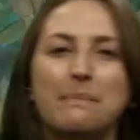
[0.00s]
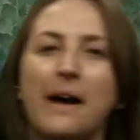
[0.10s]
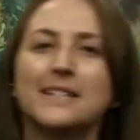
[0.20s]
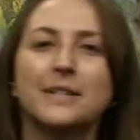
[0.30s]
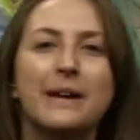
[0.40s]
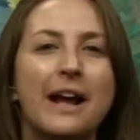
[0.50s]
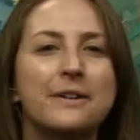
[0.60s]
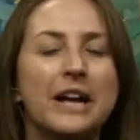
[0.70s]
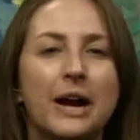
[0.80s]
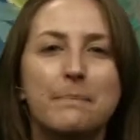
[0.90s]
boss
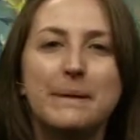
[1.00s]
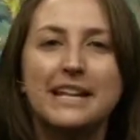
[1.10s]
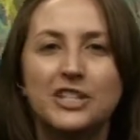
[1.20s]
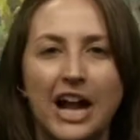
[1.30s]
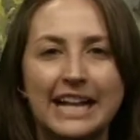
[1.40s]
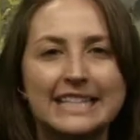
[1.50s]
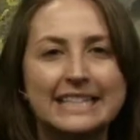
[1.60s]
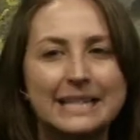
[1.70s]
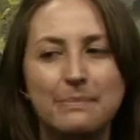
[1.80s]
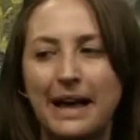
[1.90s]
around our big giant
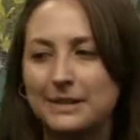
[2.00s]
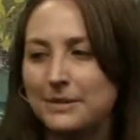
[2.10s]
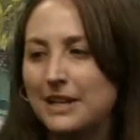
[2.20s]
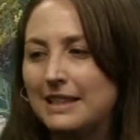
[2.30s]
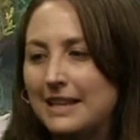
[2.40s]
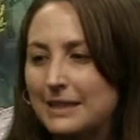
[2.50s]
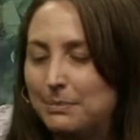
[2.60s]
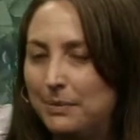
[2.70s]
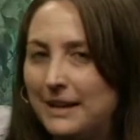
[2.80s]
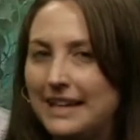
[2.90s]
sea bass, which I think is
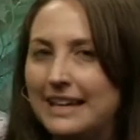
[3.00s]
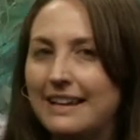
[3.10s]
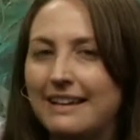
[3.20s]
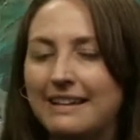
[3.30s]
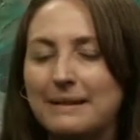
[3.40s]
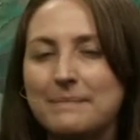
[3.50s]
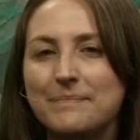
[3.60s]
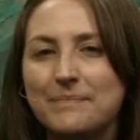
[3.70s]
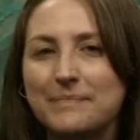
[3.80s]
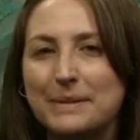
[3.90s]
pretty,
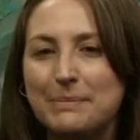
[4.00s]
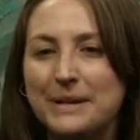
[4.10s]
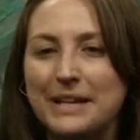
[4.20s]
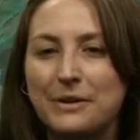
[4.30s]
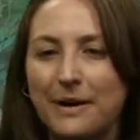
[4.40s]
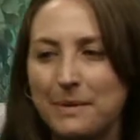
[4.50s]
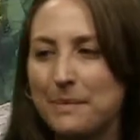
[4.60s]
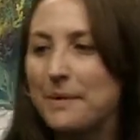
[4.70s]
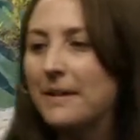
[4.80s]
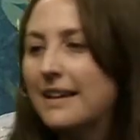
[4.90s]
um, pretty
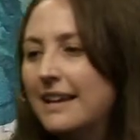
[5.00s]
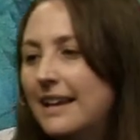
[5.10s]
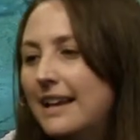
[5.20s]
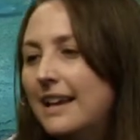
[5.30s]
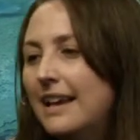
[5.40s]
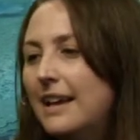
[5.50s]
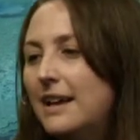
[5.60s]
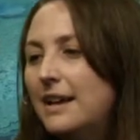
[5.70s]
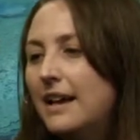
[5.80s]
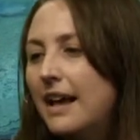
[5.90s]
incredible.
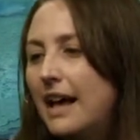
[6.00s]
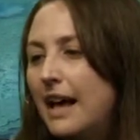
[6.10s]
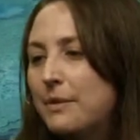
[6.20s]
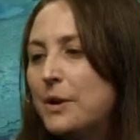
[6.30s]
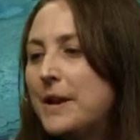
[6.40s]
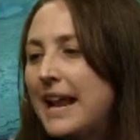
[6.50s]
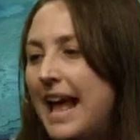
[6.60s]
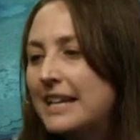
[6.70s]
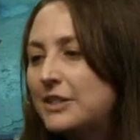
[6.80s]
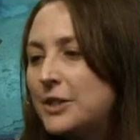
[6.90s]
Uh, Ronan
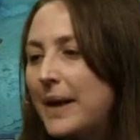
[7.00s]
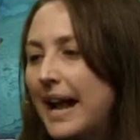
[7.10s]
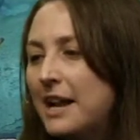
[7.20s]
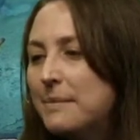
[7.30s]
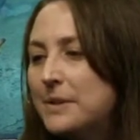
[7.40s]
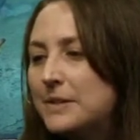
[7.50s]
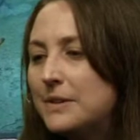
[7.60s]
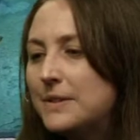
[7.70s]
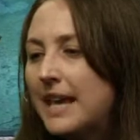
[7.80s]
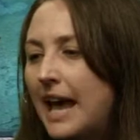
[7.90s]
asks, do animals
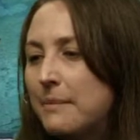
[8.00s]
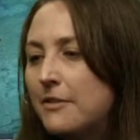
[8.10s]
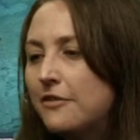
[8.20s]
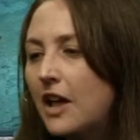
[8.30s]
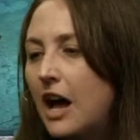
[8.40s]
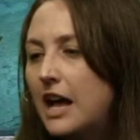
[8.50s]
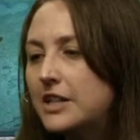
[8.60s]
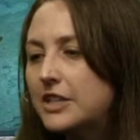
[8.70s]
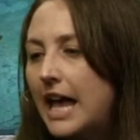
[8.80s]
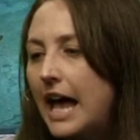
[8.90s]
use
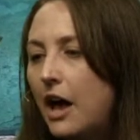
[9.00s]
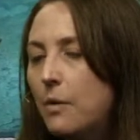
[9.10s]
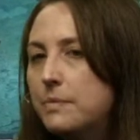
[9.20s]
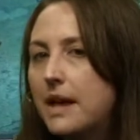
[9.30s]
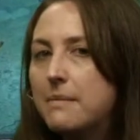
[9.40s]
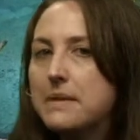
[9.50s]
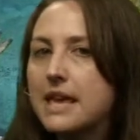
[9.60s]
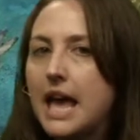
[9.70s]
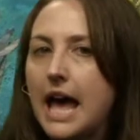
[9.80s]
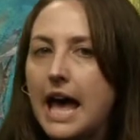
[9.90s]
camouflage to help them
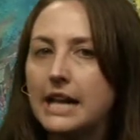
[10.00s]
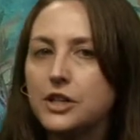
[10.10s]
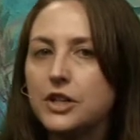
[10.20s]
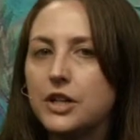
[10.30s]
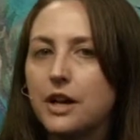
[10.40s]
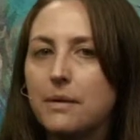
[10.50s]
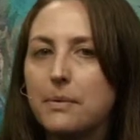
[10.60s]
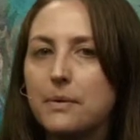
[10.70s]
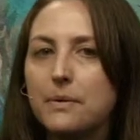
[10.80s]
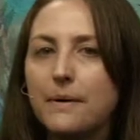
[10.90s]
catch
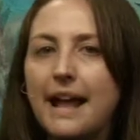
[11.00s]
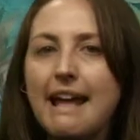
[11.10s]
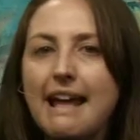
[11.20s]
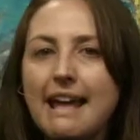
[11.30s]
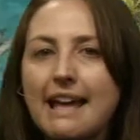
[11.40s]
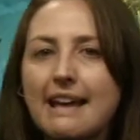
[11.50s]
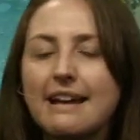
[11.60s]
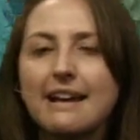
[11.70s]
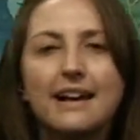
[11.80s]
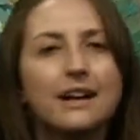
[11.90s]
prey.
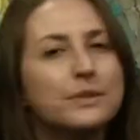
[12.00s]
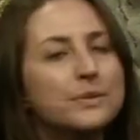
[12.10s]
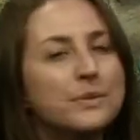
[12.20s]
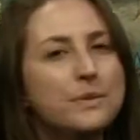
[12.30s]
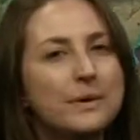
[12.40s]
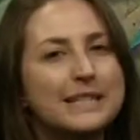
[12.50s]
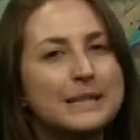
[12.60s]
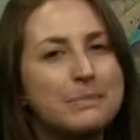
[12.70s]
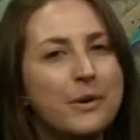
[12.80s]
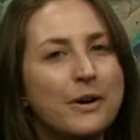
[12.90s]
Ooh,
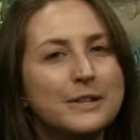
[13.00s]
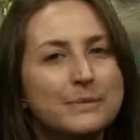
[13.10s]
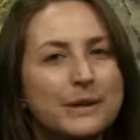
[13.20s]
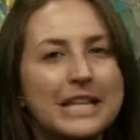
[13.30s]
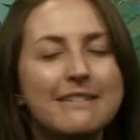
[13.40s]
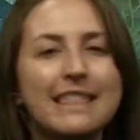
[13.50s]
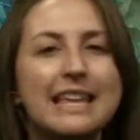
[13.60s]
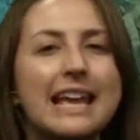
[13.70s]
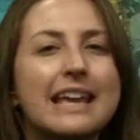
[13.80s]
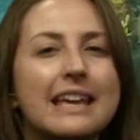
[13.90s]
explorers, what do you
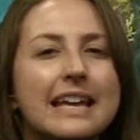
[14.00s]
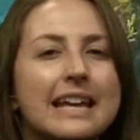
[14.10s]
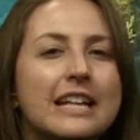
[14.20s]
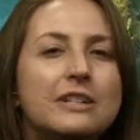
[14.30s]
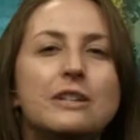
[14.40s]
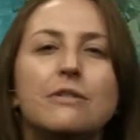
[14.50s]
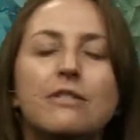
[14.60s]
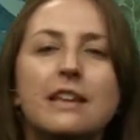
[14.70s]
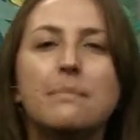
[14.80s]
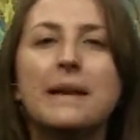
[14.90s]
think? Do you
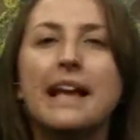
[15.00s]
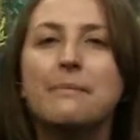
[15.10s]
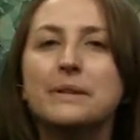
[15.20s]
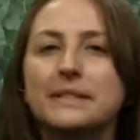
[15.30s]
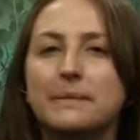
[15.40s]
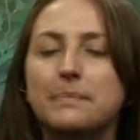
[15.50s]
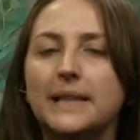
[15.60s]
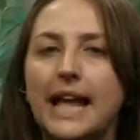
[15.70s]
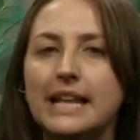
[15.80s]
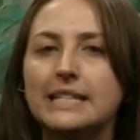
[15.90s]
think being able to
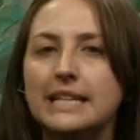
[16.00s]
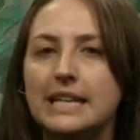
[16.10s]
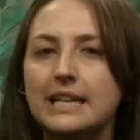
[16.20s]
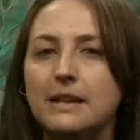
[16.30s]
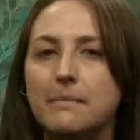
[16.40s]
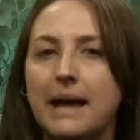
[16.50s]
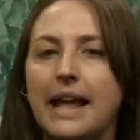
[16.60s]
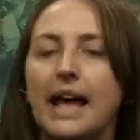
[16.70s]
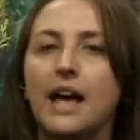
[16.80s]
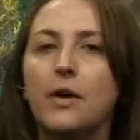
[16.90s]
blend in
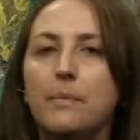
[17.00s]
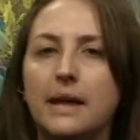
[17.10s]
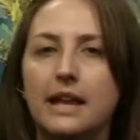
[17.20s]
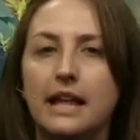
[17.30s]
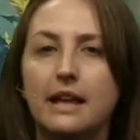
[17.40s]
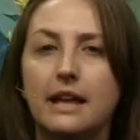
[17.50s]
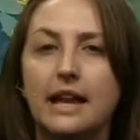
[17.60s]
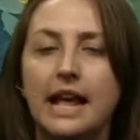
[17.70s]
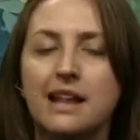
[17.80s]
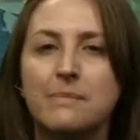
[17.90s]
might help an,
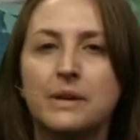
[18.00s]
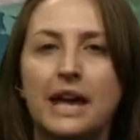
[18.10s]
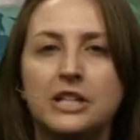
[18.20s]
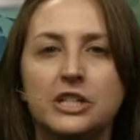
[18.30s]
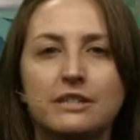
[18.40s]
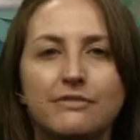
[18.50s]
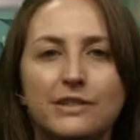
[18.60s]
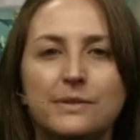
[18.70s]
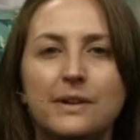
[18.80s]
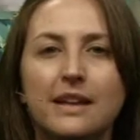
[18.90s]
an animal catch its
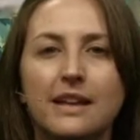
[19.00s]
food?